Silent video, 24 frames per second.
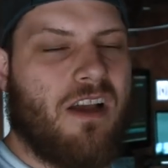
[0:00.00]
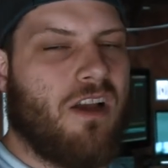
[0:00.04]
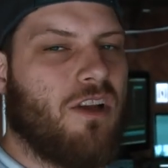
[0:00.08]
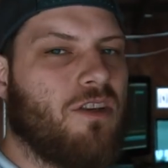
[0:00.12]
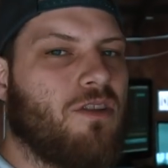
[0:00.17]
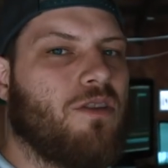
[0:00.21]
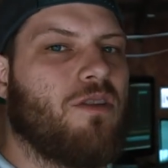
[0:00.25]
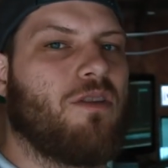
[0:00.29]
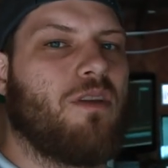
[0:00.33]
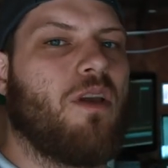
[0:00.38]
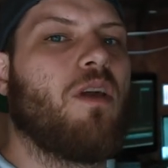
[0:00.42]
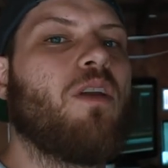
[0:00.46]

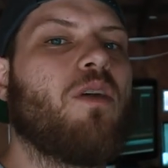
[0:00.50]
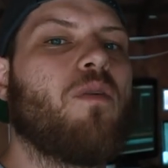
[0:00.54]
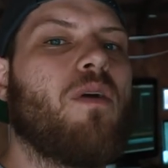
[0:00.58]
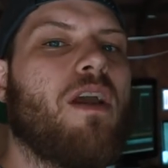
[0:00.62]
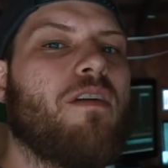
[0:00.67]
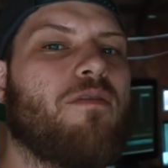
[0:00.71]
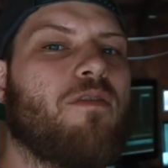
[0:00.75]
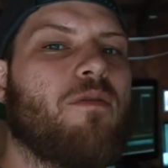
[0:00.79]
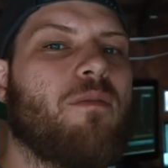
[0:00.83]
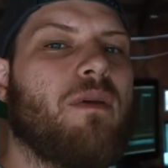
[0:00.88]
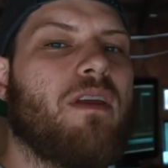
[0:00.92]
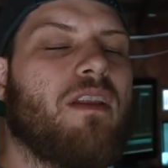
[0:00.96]
So the only
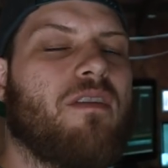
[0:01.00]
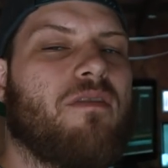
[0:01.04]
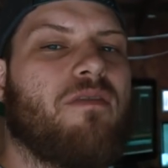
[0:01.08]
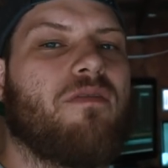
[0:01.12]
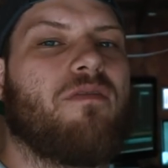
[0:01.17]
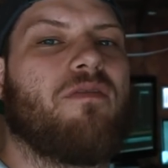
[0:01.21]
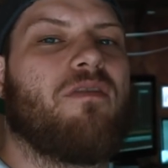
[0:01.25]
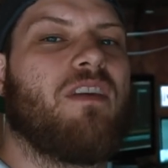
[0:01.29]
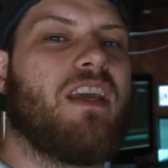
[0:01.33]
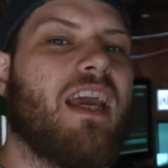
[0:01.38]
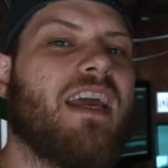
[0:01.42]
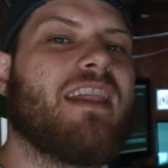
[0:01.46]
way for me to
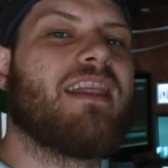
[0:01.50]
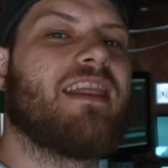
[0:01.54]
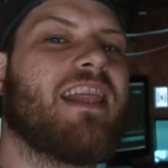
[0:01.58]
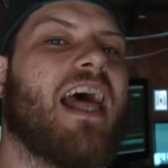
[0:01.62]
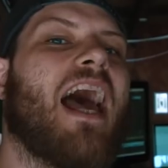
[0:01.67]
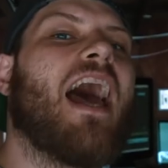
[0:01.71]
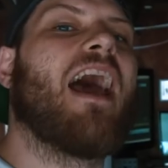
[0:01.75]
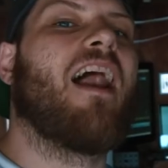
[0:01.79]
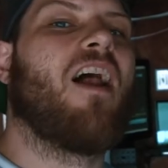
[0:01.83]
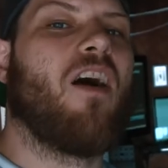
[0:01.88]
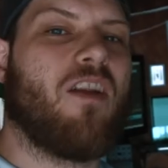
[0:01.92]
get that